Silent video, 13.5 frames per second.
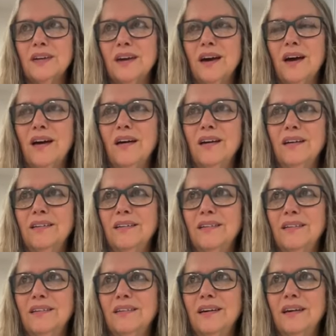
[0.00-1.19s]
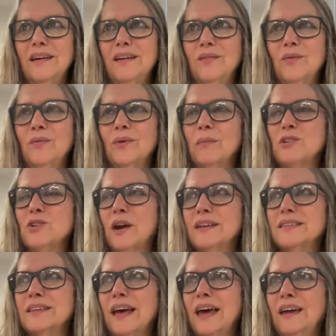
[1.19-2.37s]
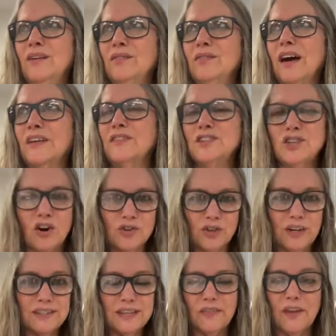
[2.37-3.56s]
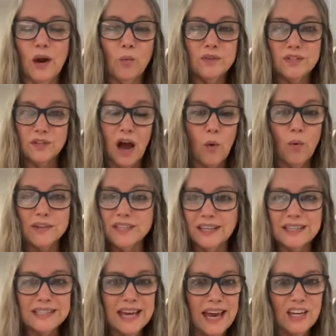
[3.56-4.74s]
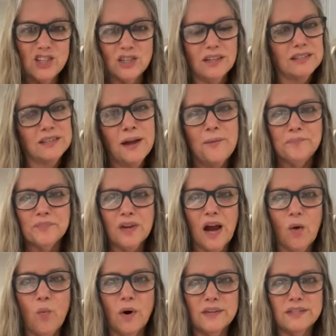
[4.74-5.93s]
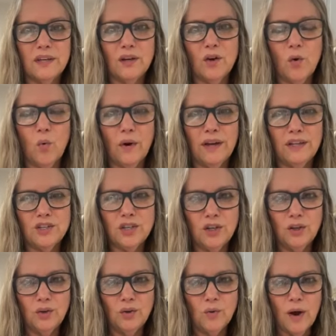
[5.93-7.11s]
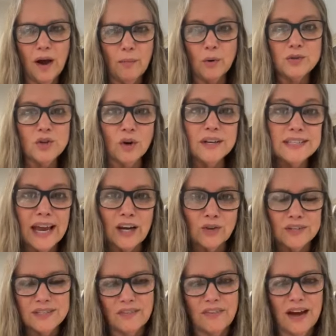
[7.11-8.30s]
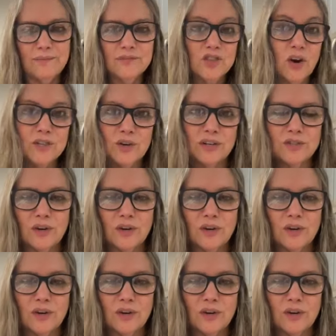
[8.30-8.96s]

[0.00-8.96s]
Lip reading: like the doctor had said that I wasn't contagious. I wasn't going to, Sandra said that. Sorry, Sarah.